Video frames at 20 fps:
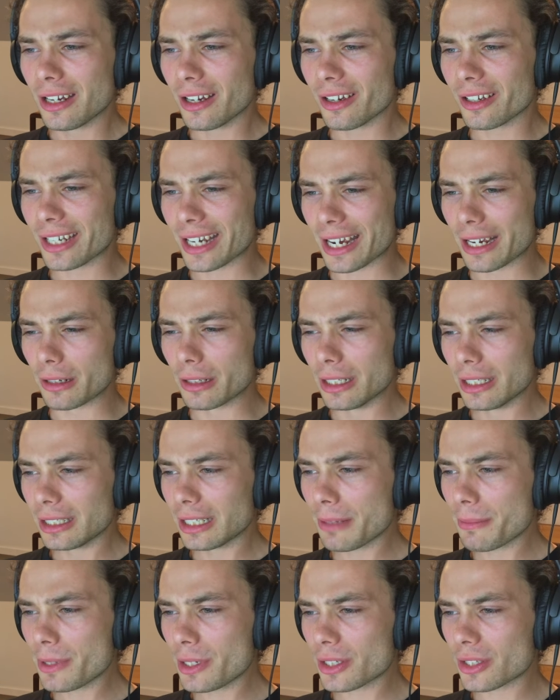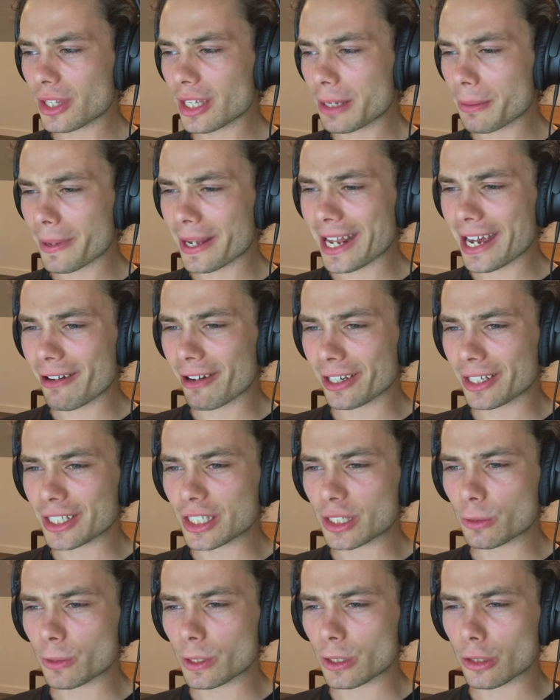okay, let me just think about how I can
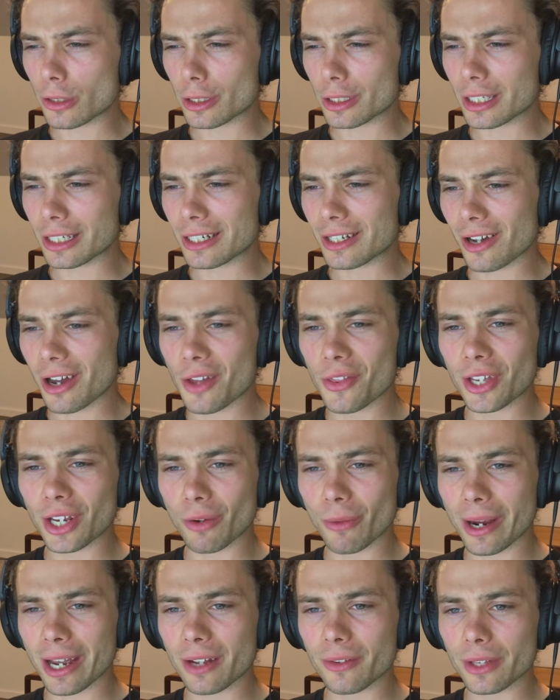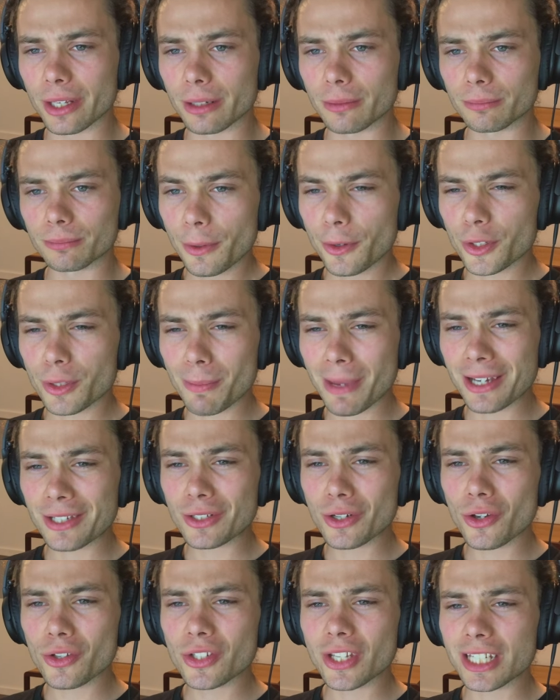switch this entire thing around then. Because it makes
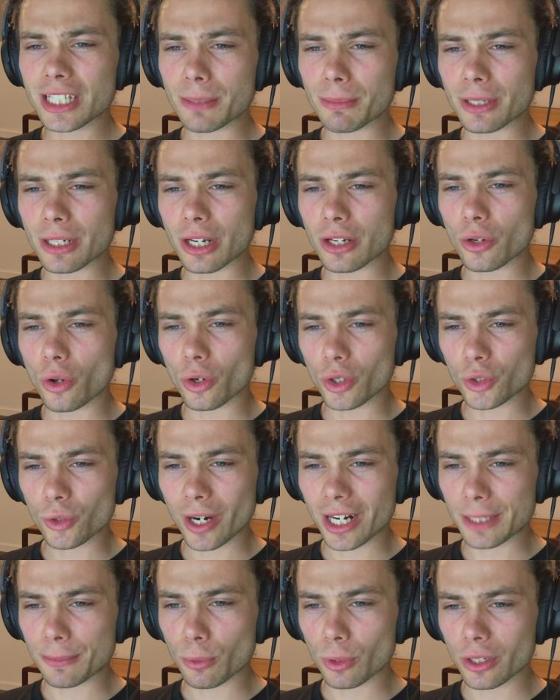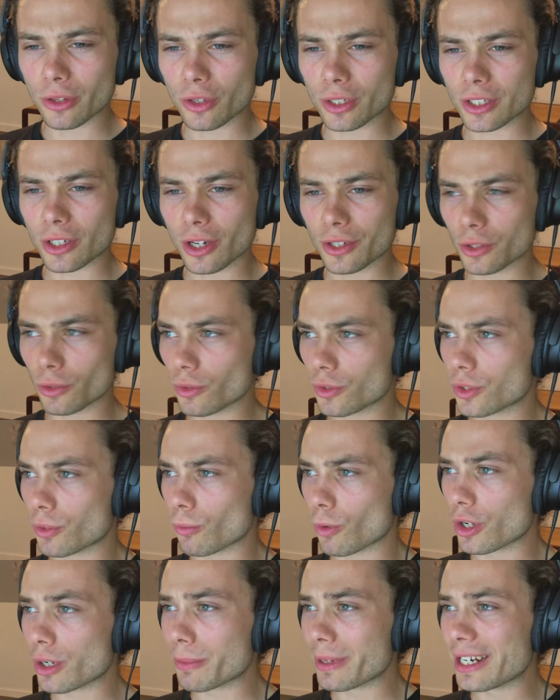no sense to be not not transporting these guys across the
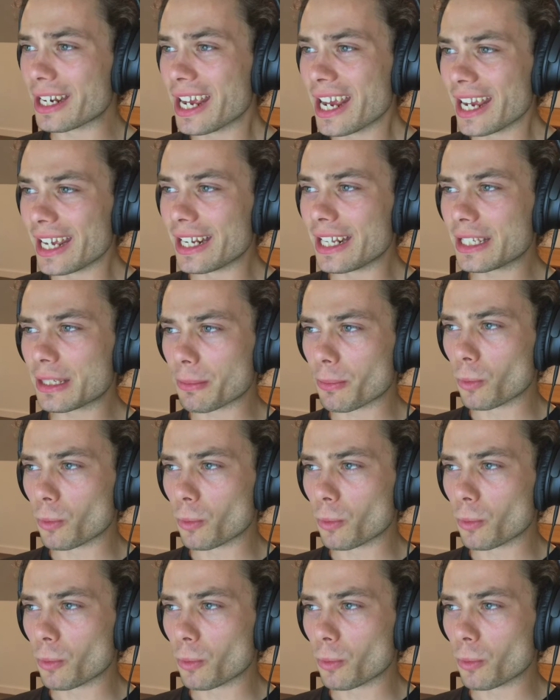road. I mean, it is,